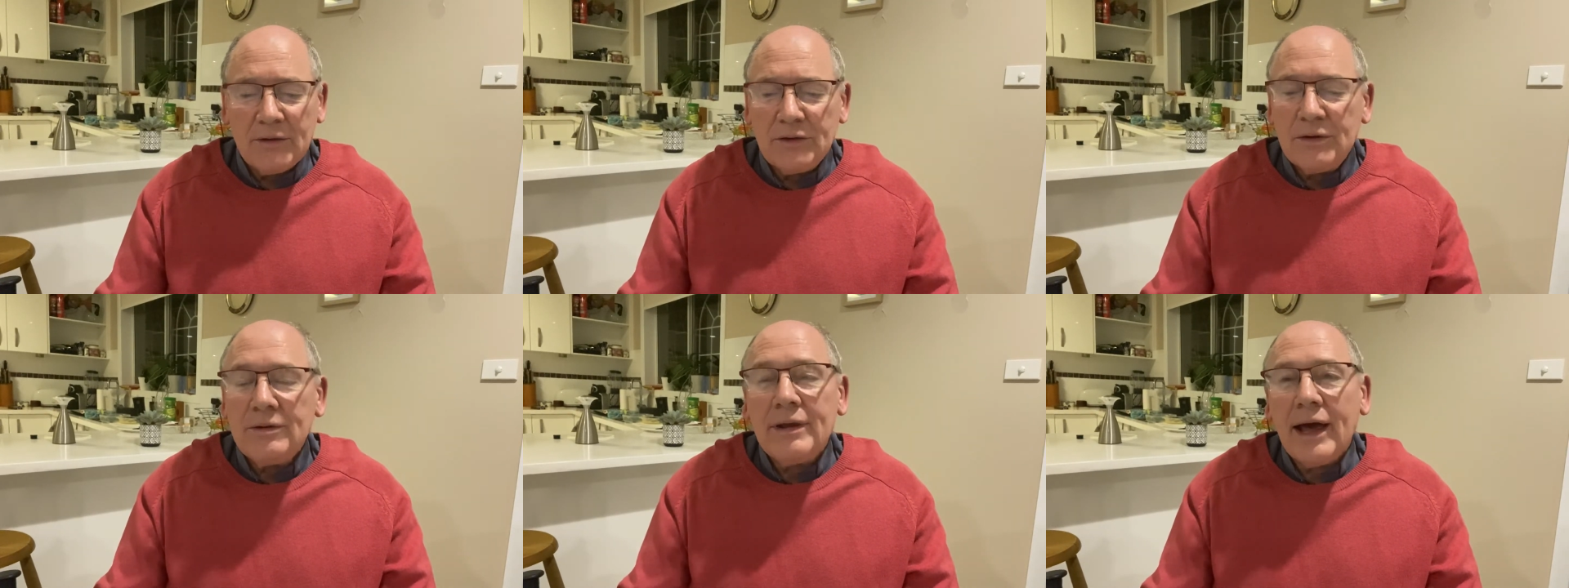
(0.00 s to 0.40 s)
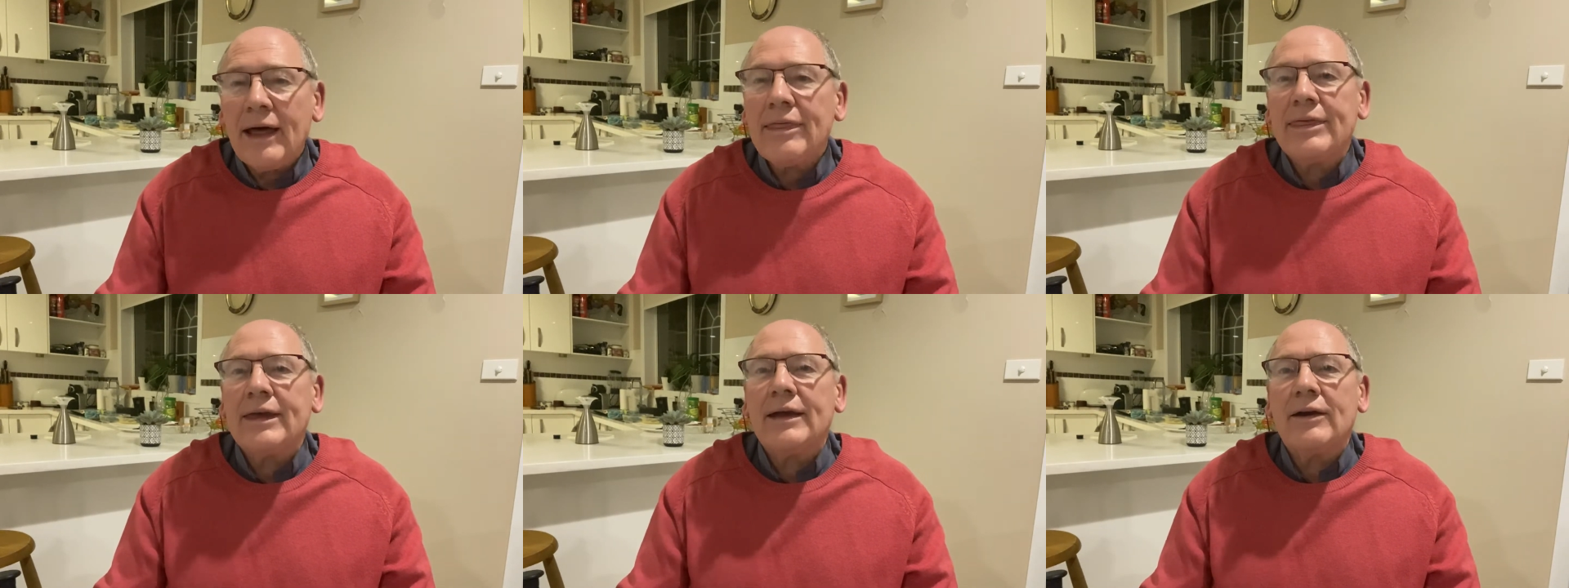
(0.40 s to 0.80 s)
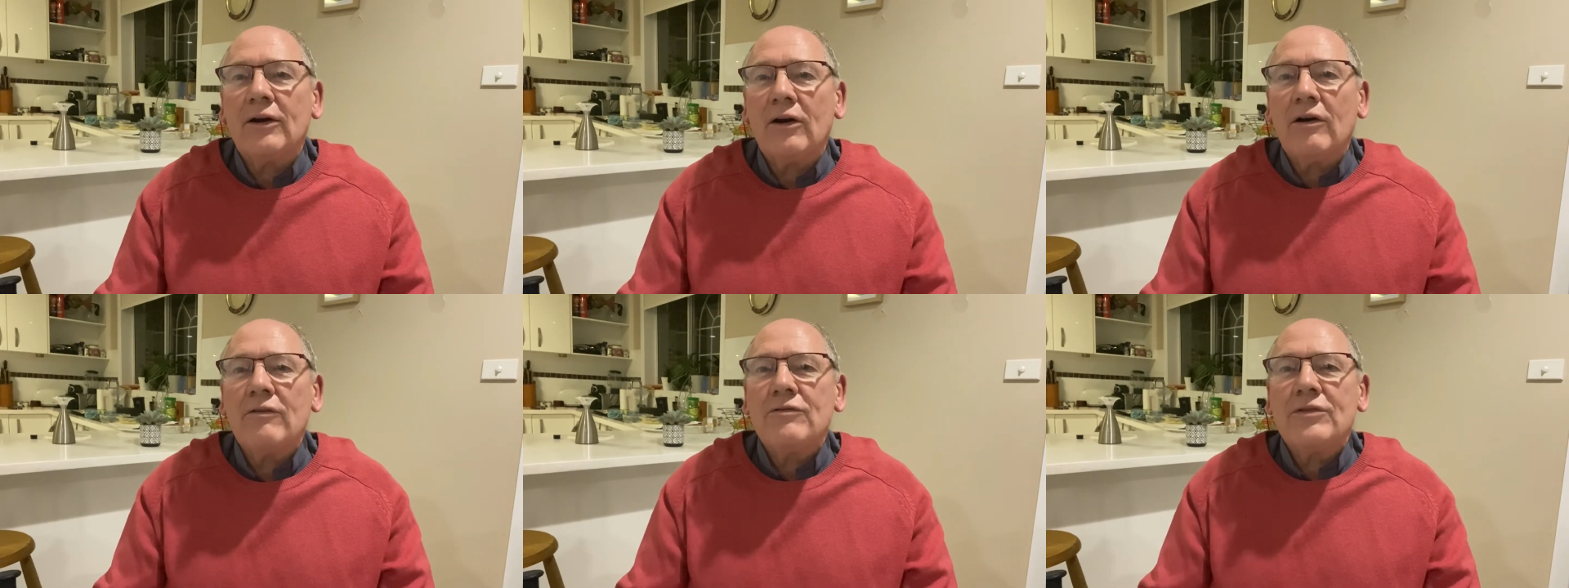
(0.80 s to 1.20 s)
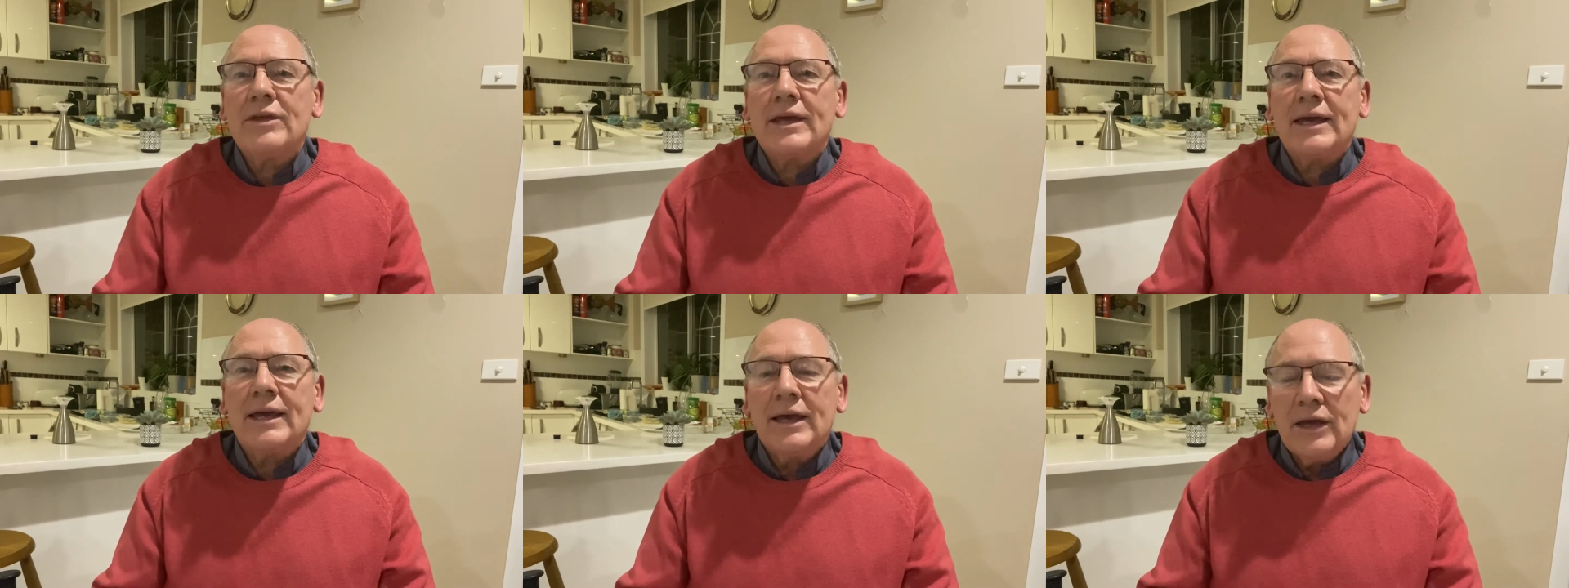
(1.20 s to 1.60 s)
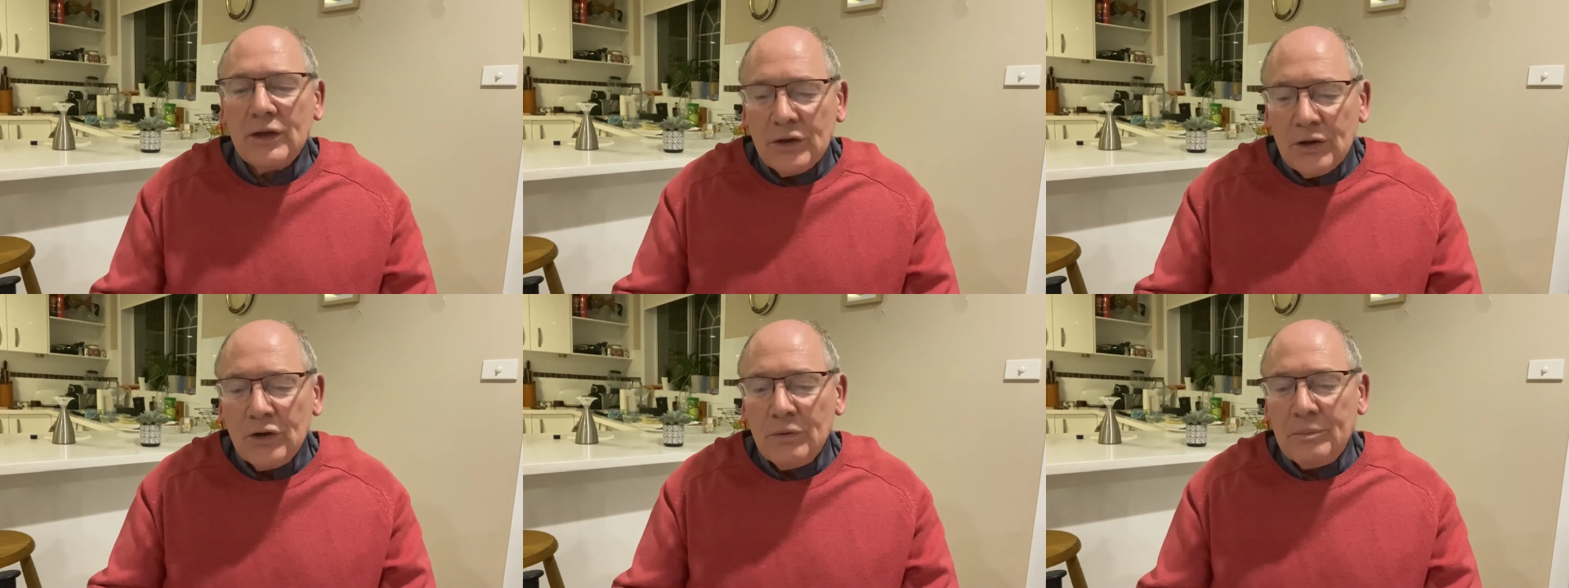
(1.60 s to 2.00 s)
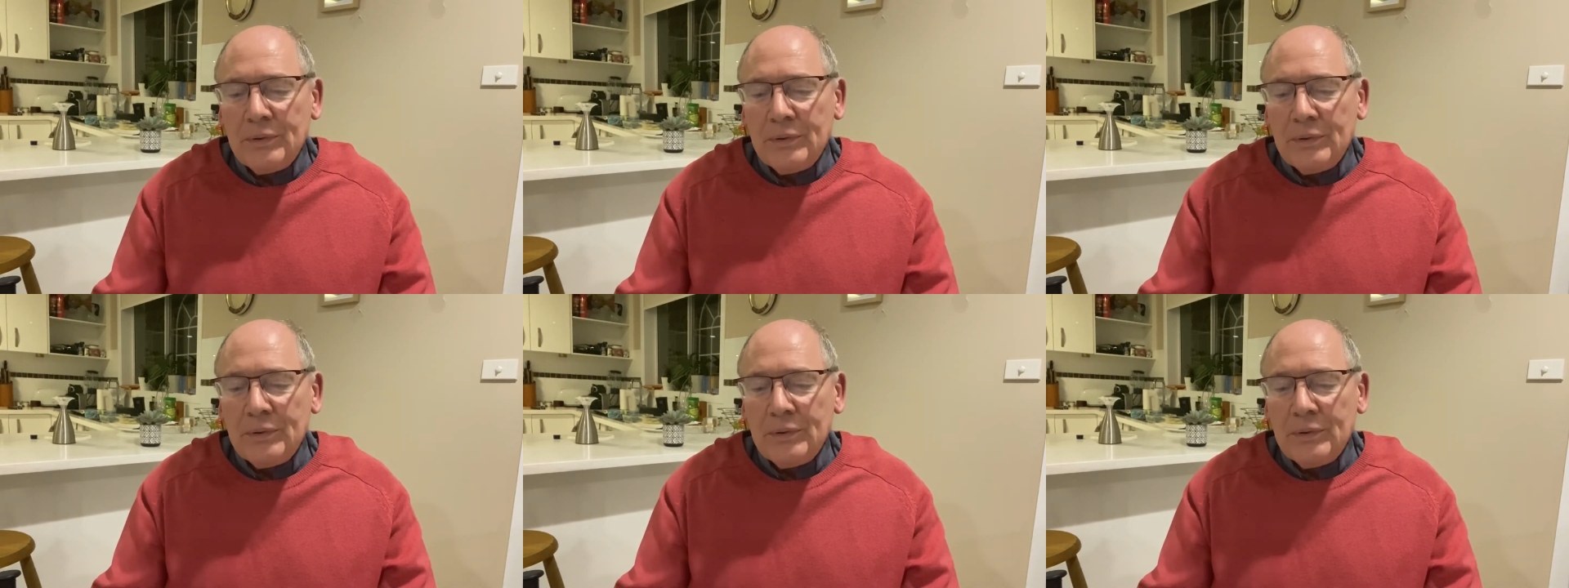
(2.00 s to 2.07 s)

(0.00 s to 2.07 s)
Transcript: knew nothing of the new